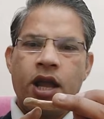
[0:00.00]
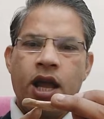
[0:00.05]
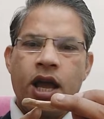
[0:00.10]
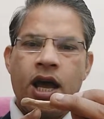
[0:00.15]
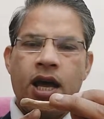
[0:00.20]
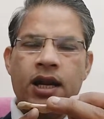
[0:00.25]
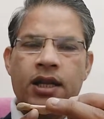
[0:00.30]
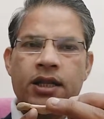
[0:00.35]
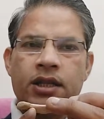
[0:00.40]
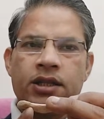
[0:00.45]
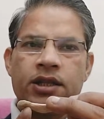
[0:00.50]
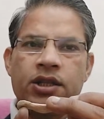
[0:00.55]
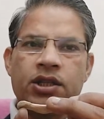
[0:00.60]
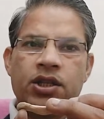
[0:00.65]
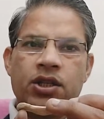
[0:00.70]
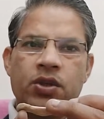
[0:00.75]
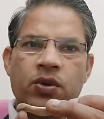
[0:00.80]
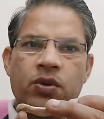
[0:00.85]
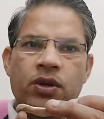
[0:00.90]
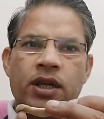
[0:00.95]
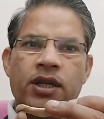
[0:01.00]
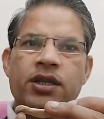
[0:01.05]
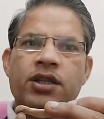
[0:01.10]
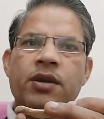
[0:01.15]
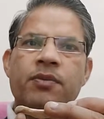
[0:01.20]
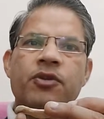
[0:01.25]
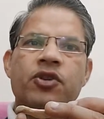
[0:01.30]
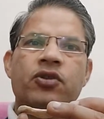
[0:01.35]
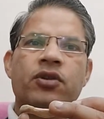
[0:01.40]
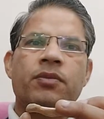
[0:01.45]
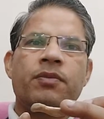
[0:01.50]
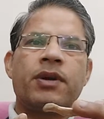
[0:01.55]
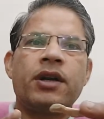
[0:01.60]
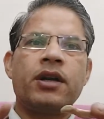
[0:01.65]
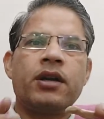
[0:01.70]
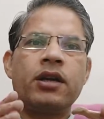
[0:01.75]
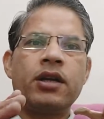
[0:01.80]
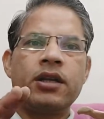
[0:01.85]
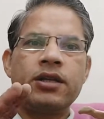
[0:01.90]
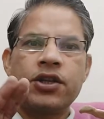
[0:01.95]
another this is known as trapezoid part.
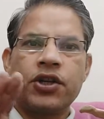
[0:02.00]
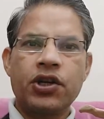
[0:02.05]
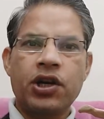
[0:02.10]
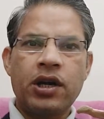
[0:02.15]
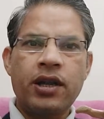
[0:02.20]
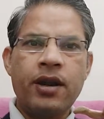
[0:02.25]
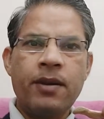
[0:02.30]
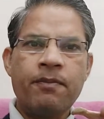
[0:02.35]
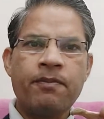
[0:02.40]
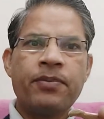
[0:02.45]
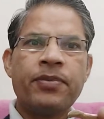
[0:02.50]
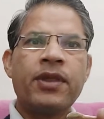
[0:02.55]
Is it clear?